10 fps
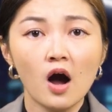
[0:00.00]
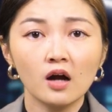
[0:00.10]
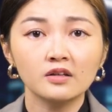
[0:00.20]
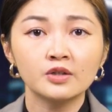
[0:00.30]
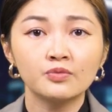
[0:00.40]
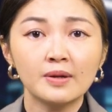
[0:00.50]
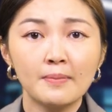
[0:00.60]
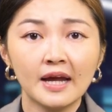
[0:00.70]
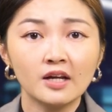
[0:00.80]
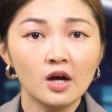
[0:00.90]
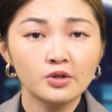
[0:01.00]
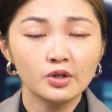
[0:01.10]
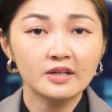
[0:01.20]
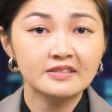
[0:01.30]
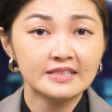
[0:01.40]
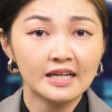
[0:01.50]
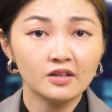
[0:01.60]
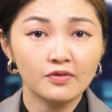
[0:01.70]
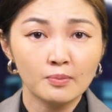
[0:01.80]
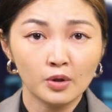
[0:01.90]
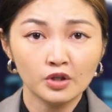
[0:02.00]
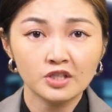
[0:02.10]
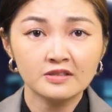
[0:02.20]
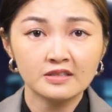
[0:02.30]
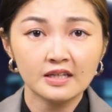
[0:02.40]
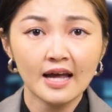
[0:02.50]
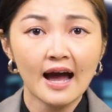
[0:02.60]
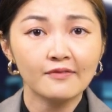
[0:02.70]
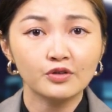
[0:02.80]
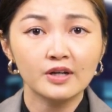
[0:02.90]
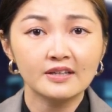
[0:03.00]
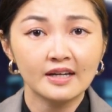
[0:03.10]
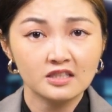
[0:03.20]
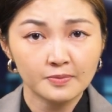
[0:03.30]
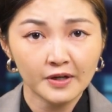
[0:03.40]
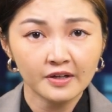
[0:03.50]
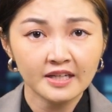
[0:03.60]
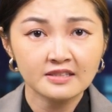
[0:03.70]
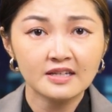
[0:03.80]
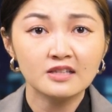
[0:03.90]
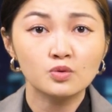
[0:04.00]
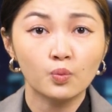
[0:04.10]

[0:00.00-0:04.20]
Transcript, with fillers: Auckland remained under a state of emergency after it experienced its